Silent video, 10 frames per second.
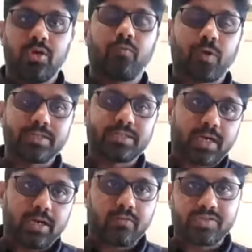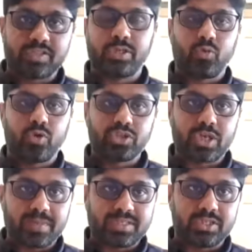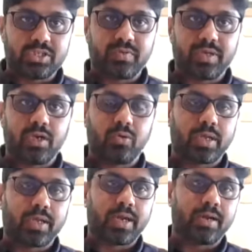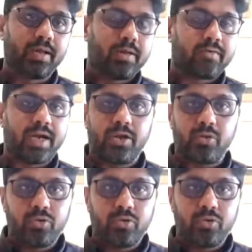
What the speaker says: What is the kind of storage capacity we are looking at, right?